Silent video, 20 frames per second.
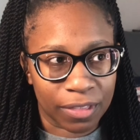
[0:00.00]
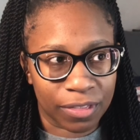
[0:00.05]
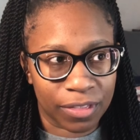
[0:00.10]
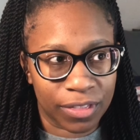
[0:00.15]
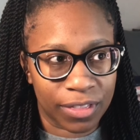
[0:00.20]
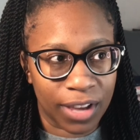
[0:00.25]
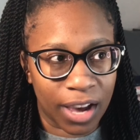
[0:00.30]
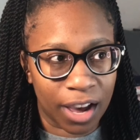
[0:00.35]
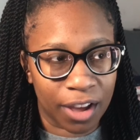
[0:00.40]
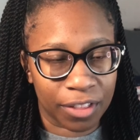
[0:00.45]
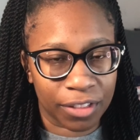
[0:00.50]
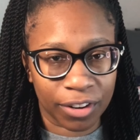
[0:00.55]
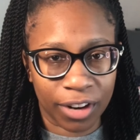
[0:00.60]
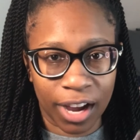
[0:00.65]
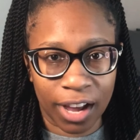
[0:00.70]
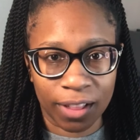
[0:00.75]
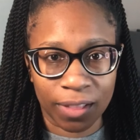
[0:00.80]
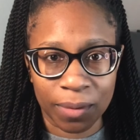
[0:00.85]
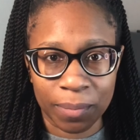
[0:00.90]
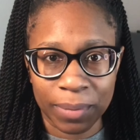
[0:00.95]
the other
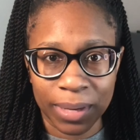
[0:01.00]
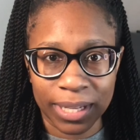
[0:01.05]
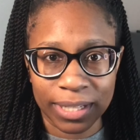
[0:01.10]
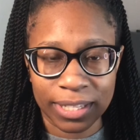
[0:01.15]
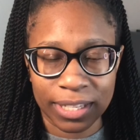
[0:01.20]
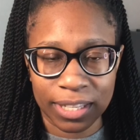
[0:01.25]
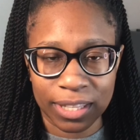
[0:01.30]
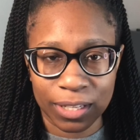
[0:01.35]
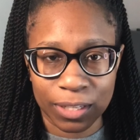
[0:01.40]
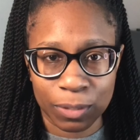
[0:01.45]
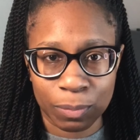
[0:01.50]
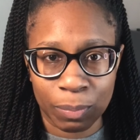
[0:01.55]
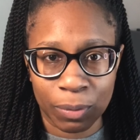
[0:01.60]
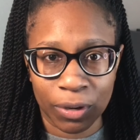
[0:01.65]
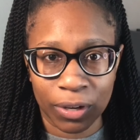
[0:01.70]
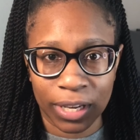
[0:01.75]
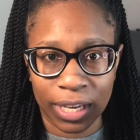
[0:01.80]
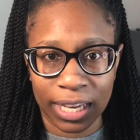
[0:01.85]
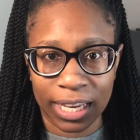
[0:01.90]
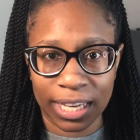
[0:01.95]
element to this
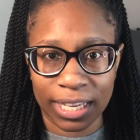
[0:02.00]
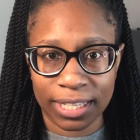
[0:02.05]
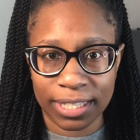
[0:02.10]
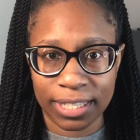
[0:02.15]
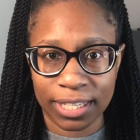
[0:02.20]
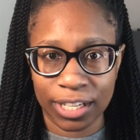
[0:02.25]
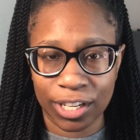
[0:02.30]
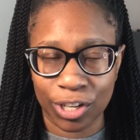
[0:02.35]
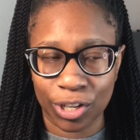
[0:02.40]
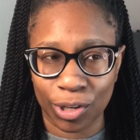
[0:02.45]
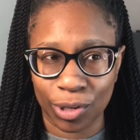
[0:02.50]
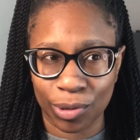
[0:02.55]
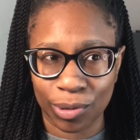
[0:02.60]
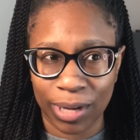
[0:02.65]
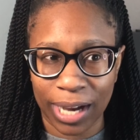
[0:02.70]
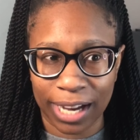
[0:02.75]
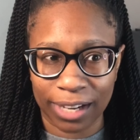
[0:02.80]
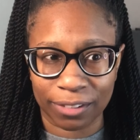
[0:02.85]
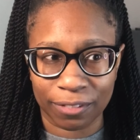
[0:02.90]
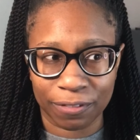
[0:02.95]
book is, you know,
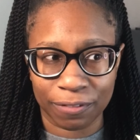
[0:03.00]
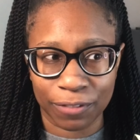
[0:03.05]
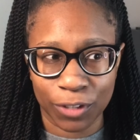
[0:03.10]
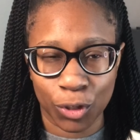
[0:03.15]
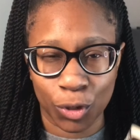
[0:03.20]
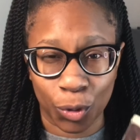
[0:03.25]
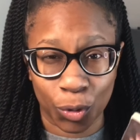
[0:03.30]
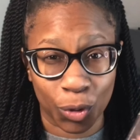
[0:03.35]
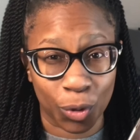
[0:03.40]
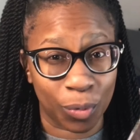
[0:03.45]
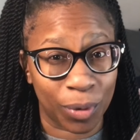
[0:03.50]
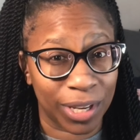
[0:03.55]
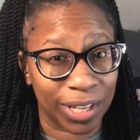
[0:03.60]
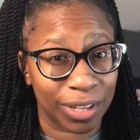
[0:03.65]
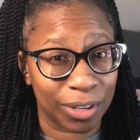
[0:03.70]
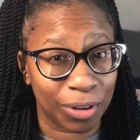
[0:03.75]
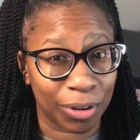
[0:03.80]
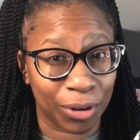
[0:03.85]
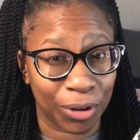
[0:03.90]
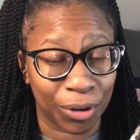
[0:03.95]
kind of, you don't know what
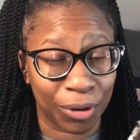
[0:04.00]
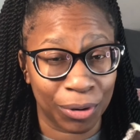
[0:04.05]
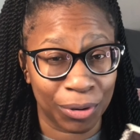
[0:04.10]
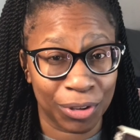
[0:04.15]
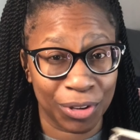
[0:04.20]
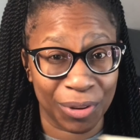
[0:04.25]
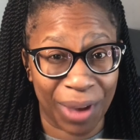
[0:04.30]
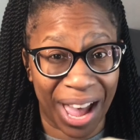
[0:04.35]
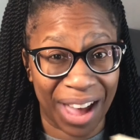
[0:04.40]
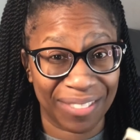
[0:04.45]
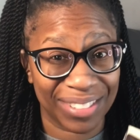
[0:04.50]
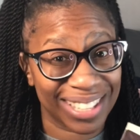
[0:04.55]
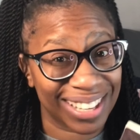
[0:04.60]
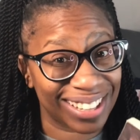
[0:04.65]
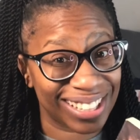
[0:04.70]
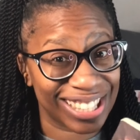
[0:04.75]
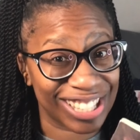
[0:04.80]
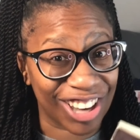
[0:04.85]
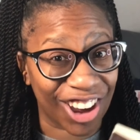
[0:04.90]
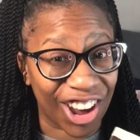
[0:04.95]
you have until
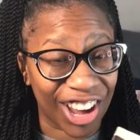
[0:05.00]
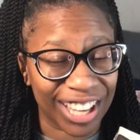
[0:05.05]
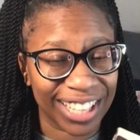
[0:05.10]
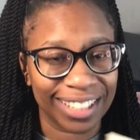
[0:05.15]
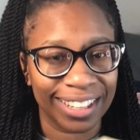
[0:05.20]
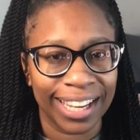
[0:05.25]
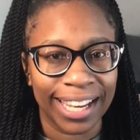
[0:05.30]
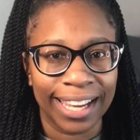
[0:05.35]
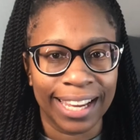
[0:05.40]
it's gone.